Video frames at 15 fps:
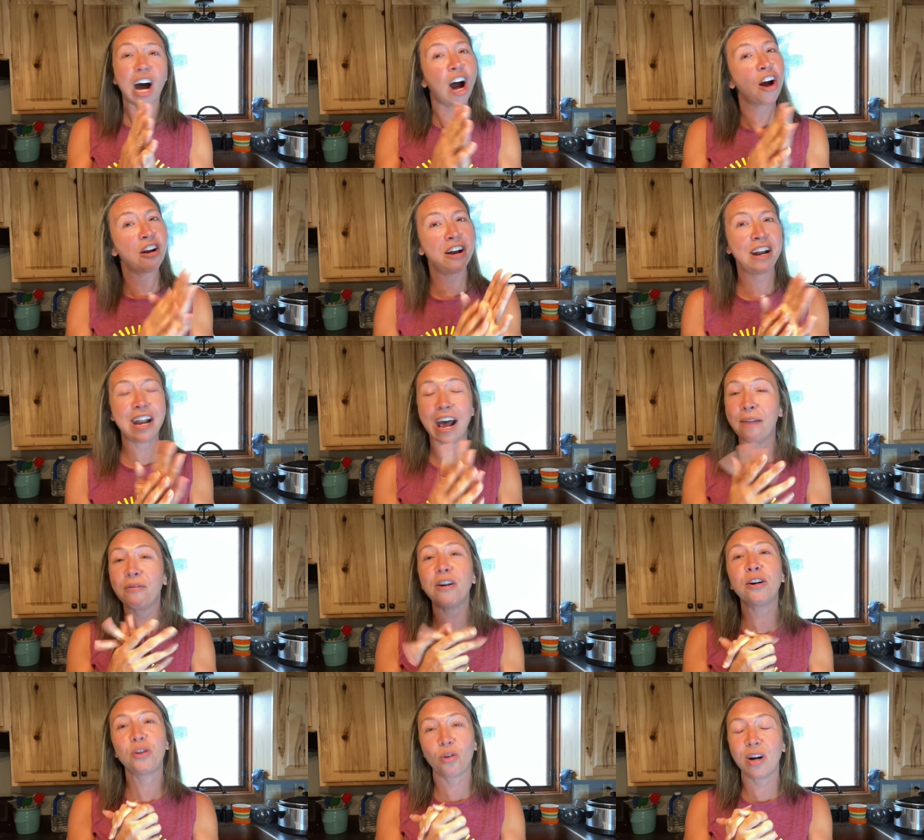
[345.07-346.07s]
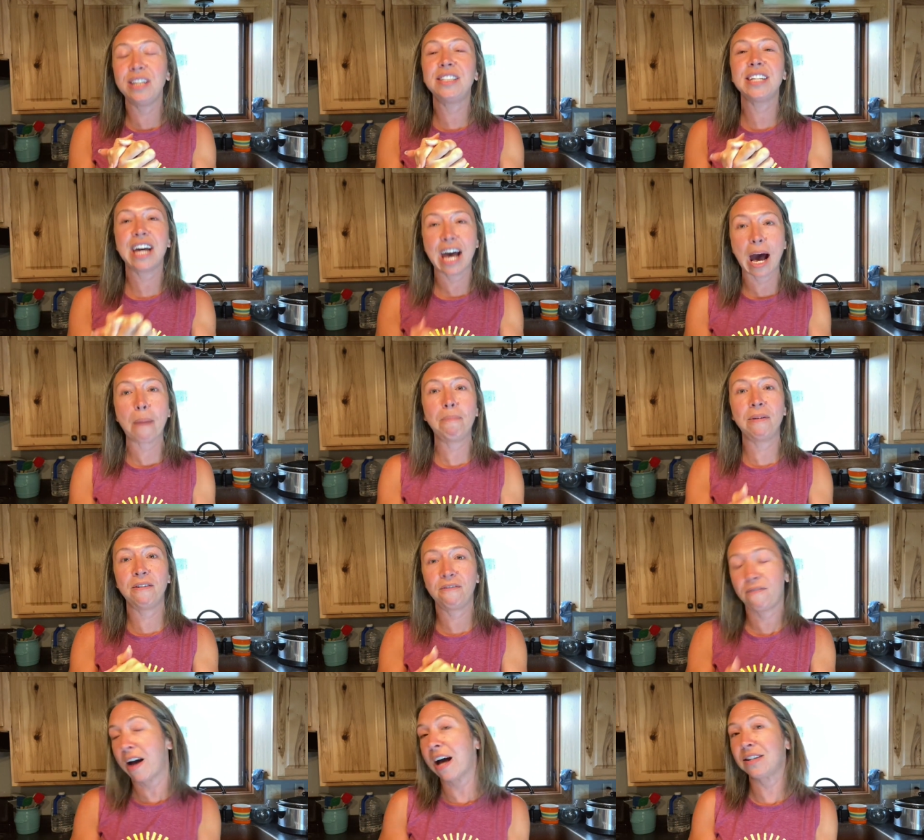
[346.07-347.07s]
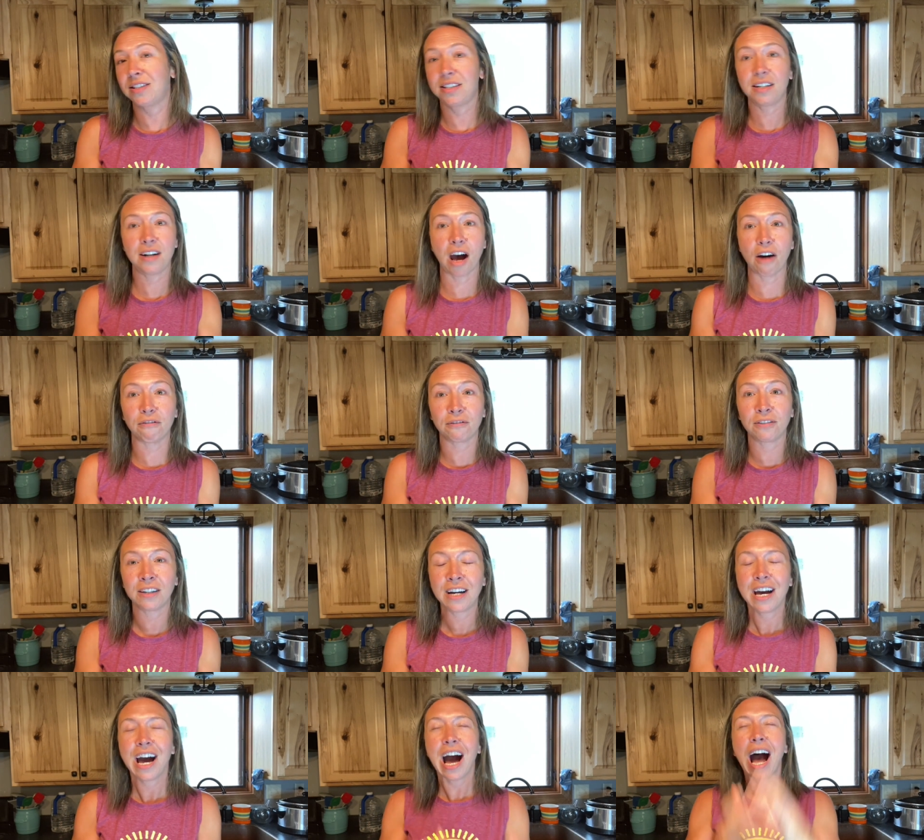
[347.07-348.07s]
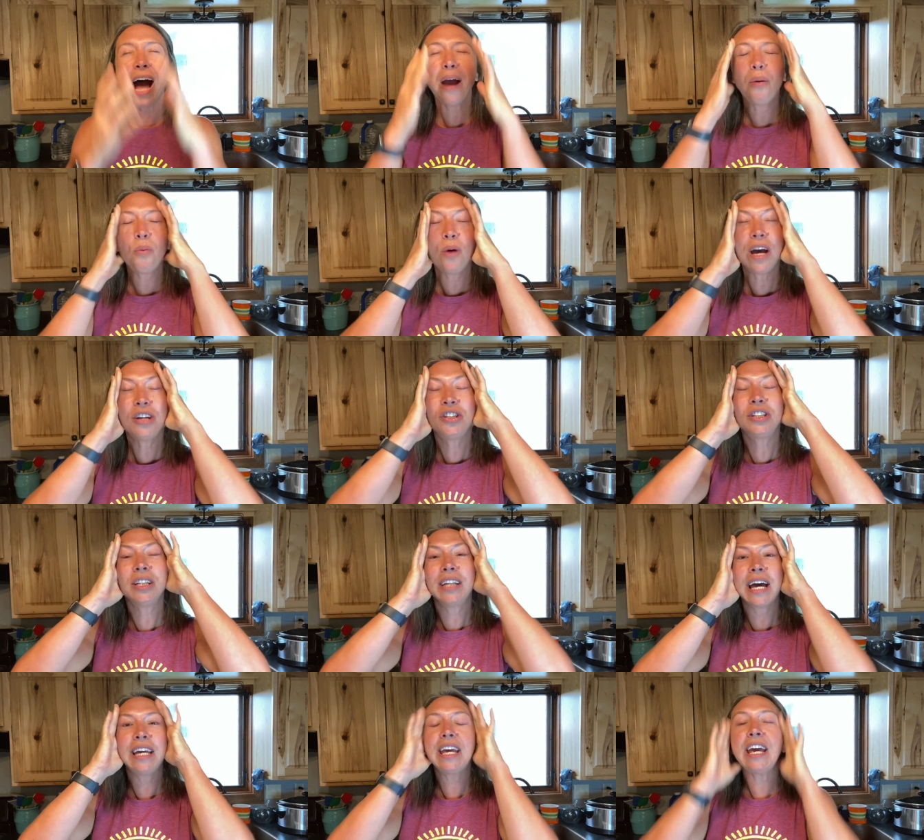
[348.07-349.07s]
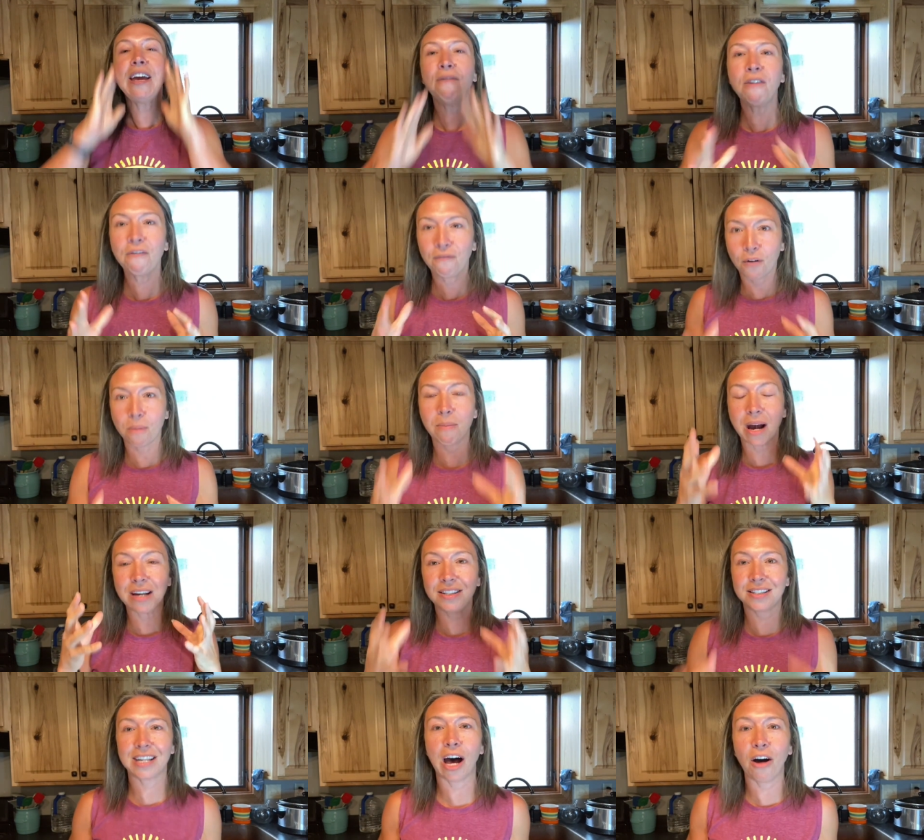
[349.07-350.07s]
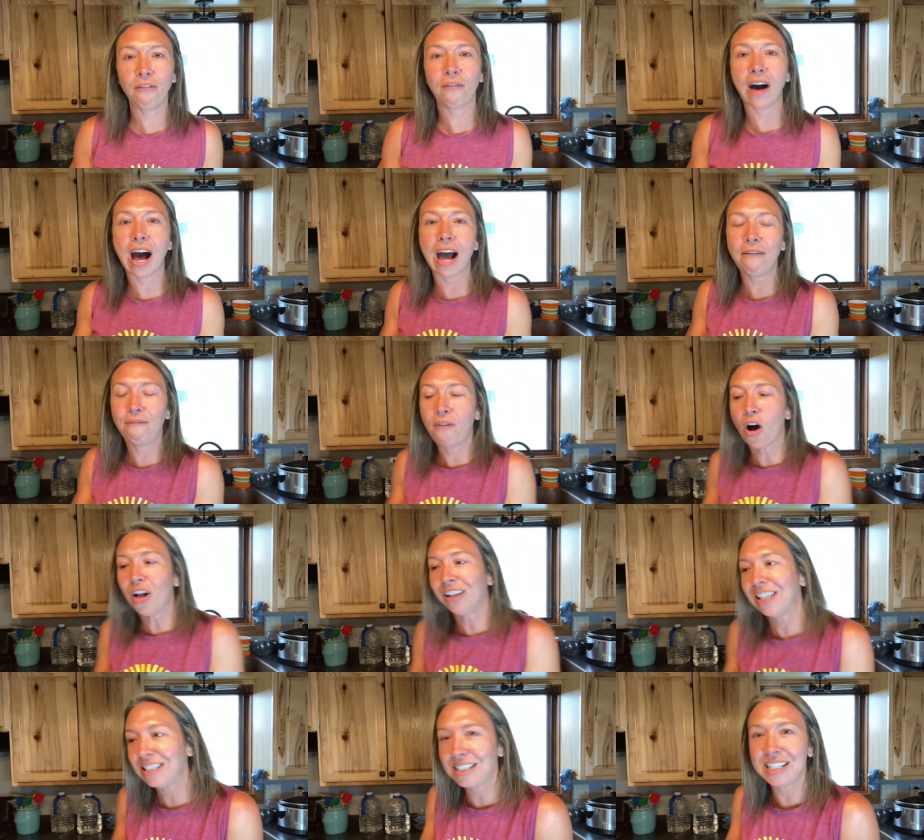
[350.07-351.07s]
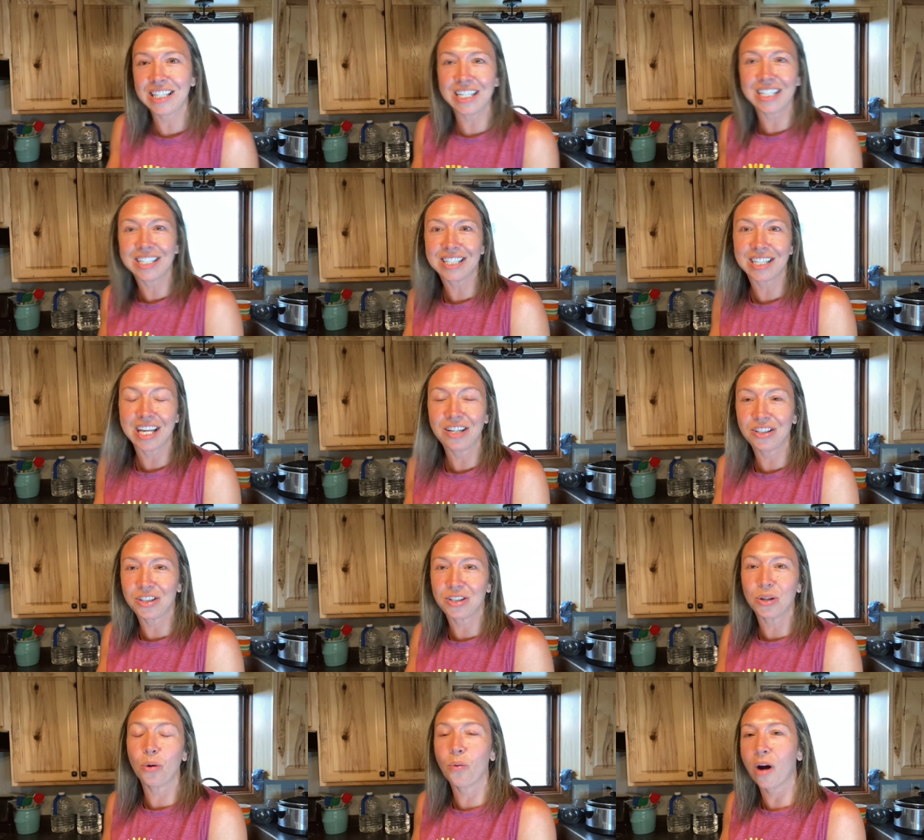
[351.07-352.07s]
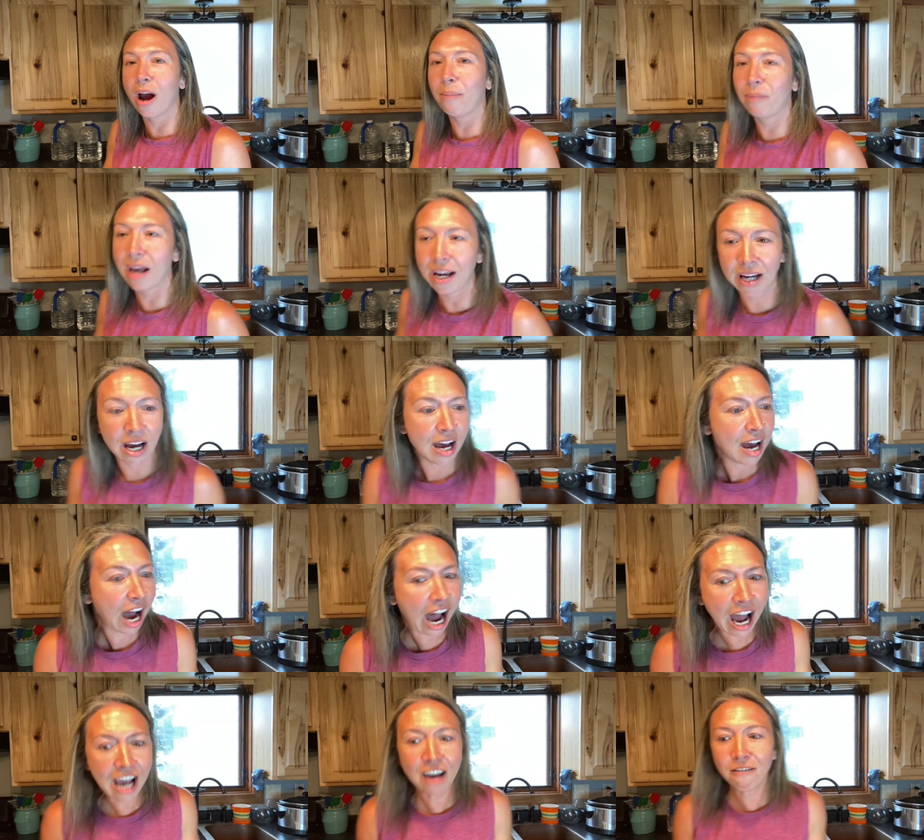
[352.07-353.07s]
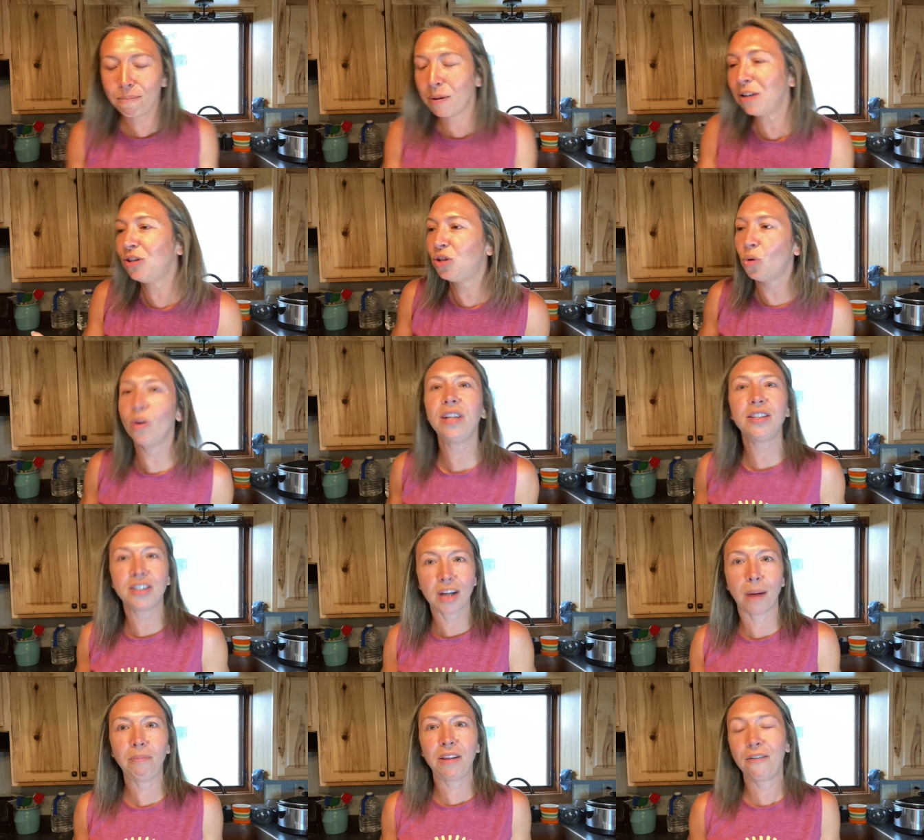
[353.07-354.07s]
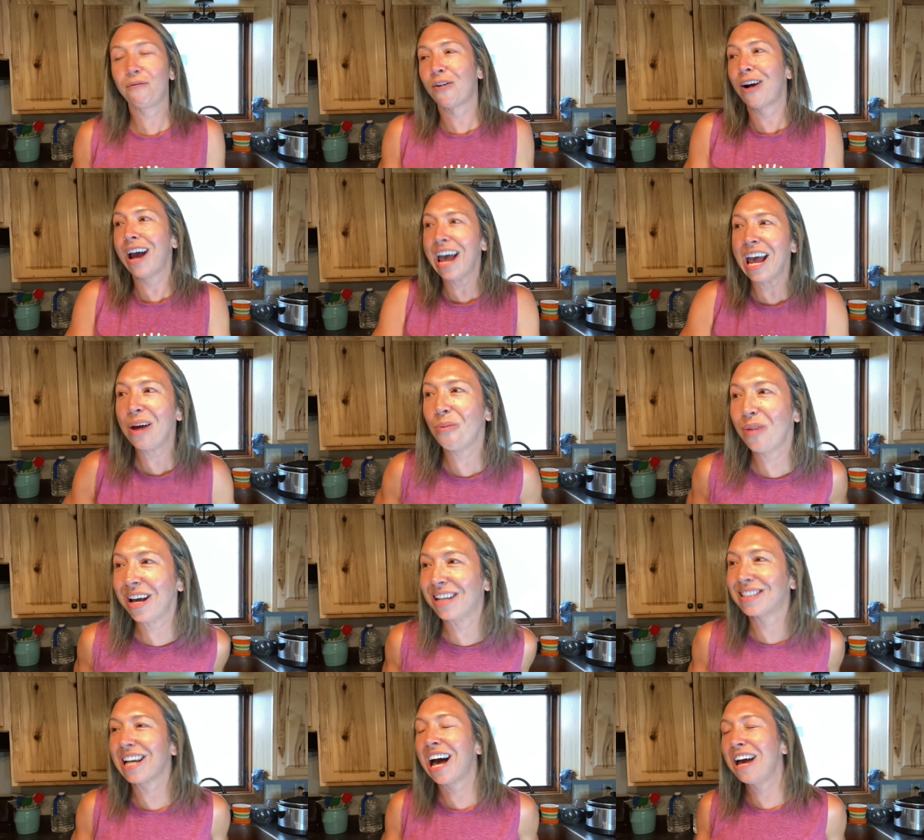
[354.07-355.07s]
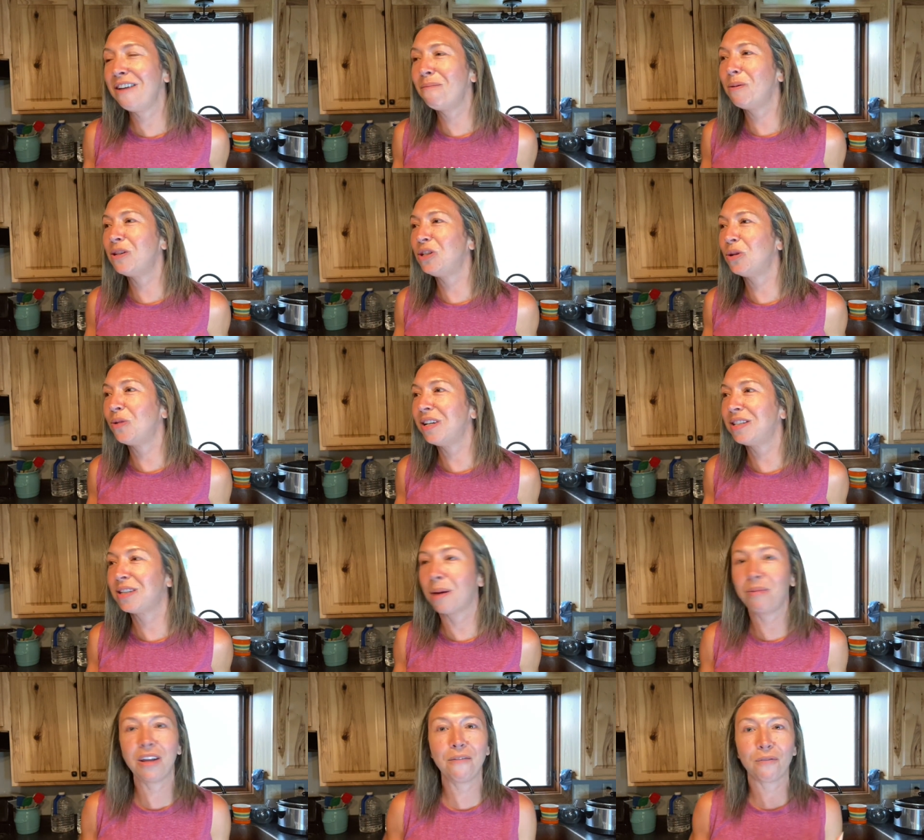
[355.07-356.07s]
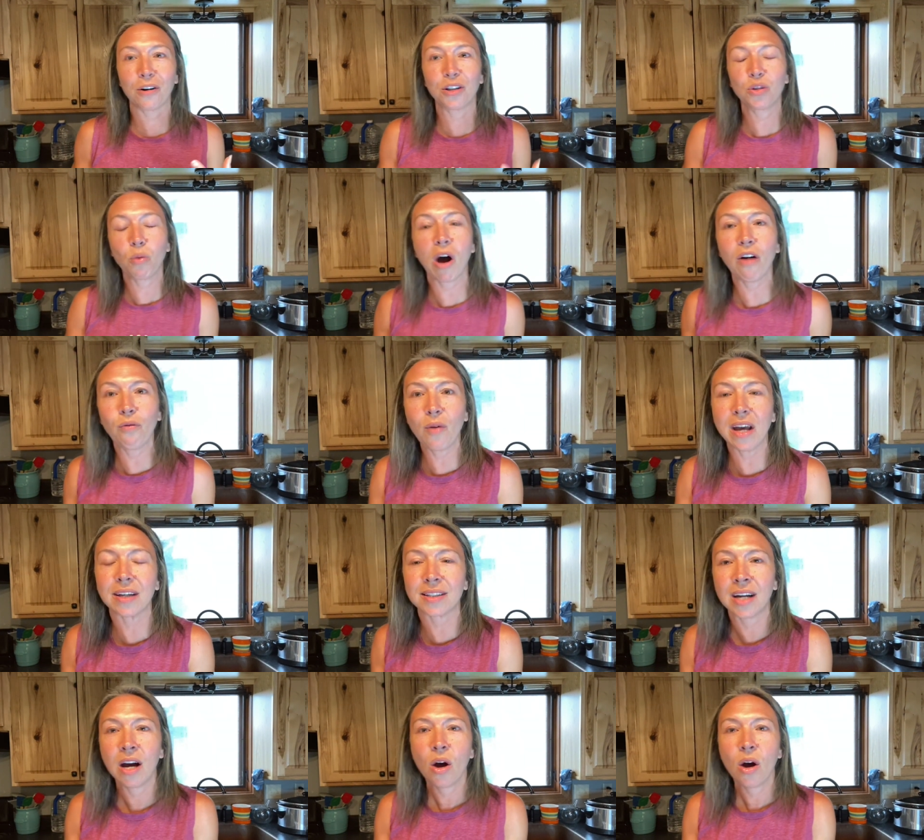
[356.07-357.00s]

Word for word: are never going to happen fast enough. I wish, like, even for myself, I fall into these things too, where I'm like, I have been doing something for eight weeks. I have been doing something for 12 weeks.